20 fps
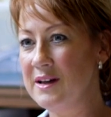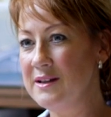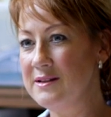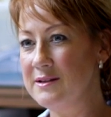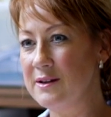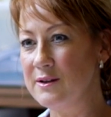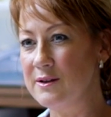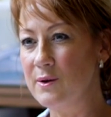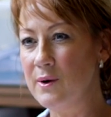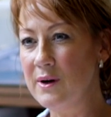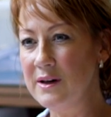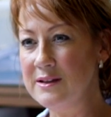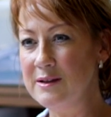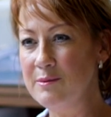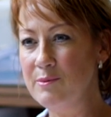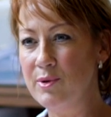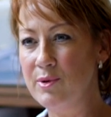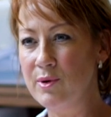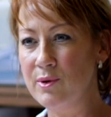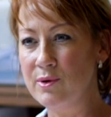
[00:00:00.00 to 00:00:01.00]
So it's quite
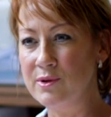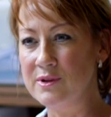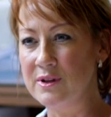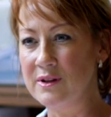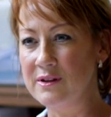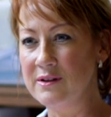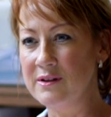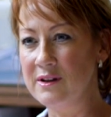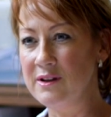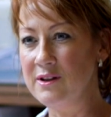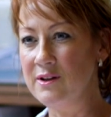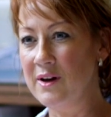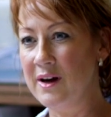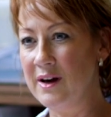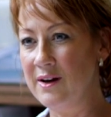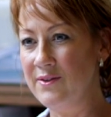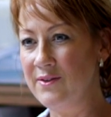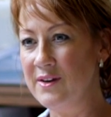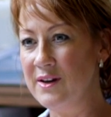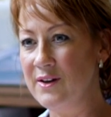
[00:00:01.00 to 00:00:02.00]
important that you
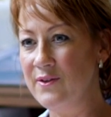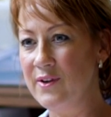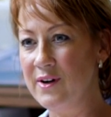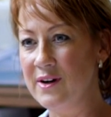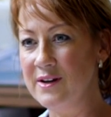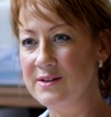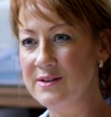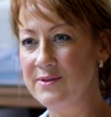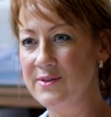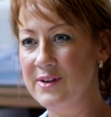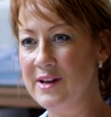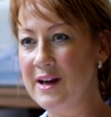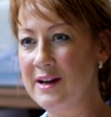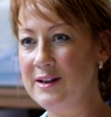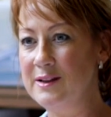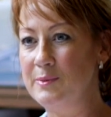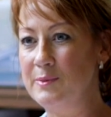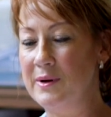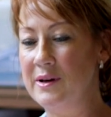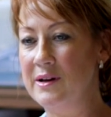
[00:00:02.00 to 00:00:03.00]
have the advice of an
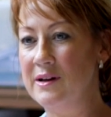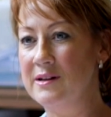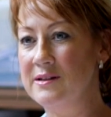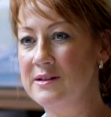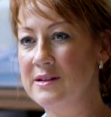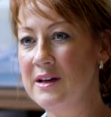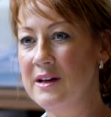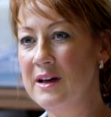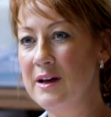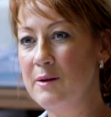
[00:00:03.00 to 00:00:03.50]
expert